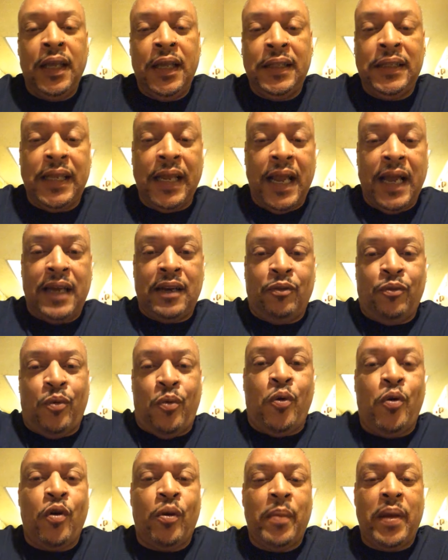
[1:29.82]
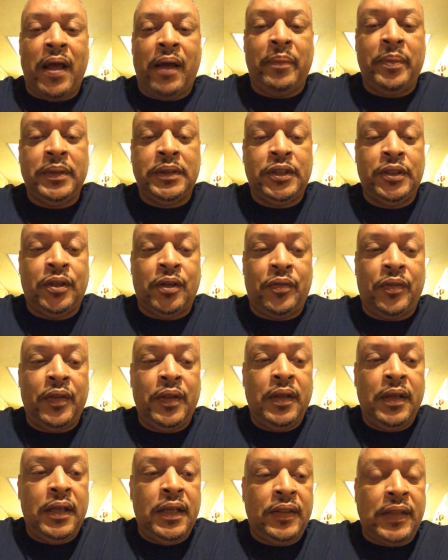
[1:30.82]
that kind of wore out, but you know,
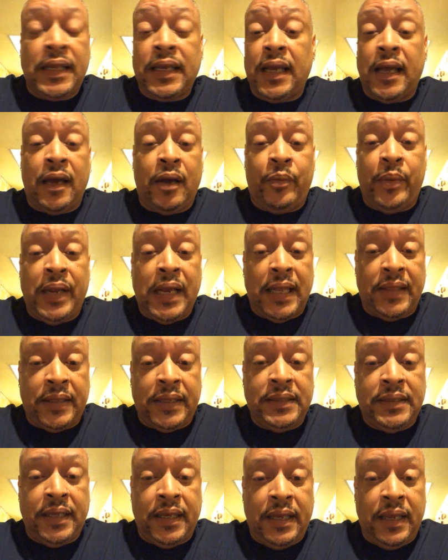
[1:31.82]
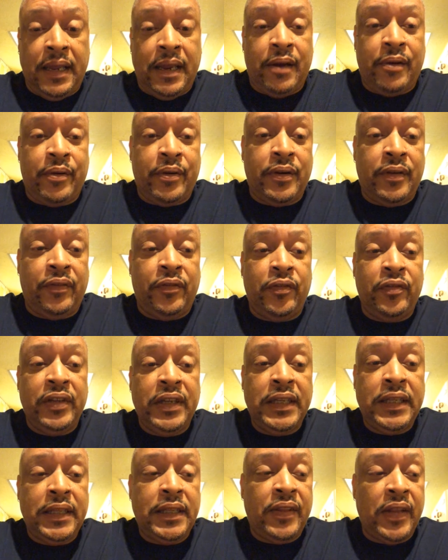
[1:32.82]
thank God we got that taken care of and
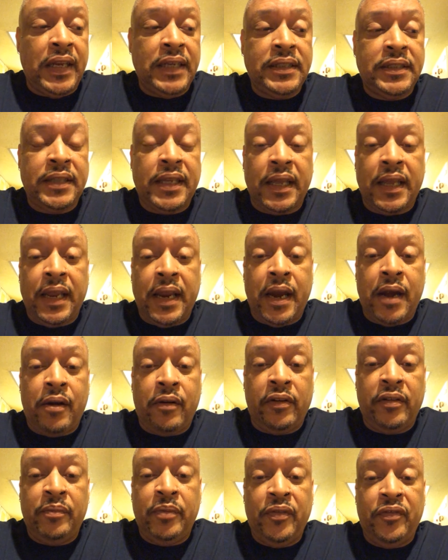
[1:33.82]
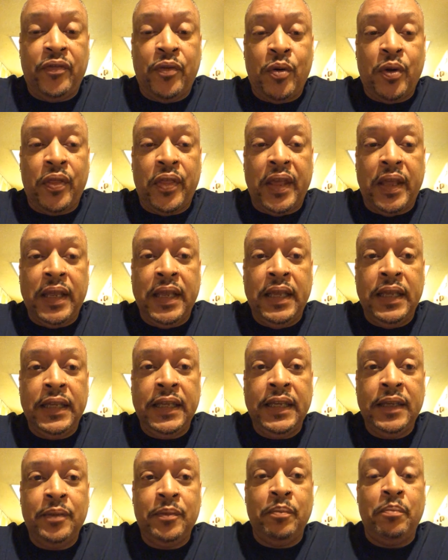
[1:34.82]
get things taken care of before they
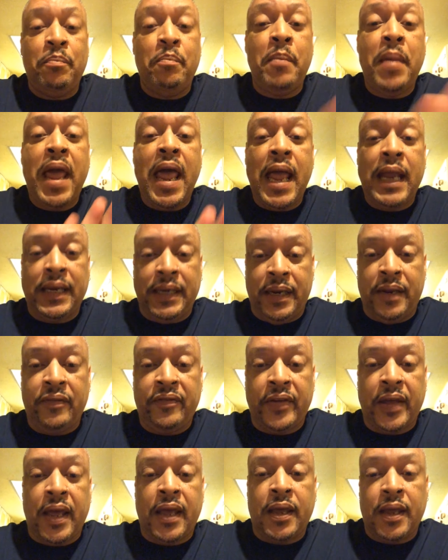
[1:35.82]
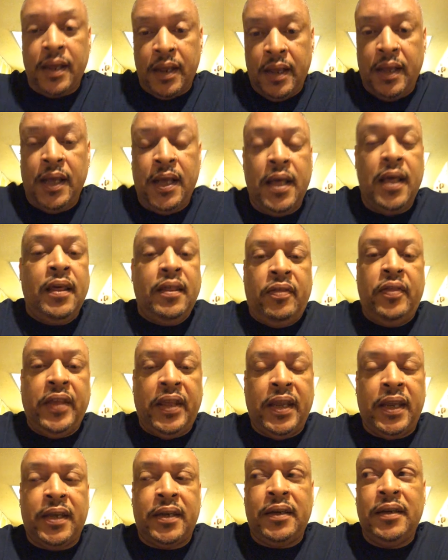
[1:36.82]
magnify.
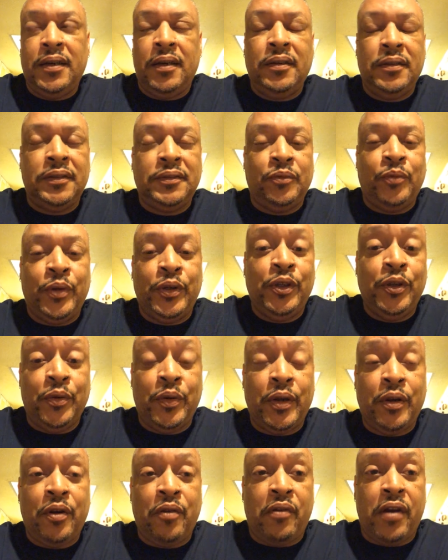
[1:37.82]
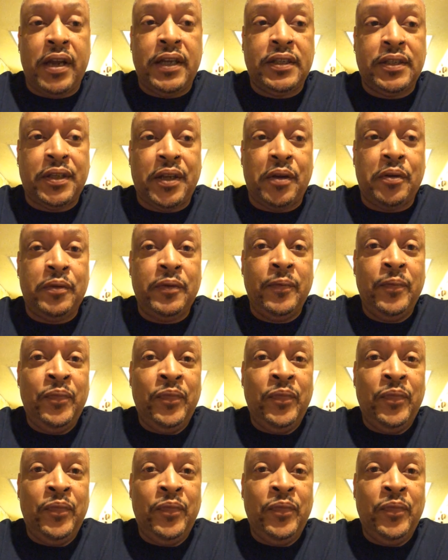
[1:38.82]
Then we're doing great. So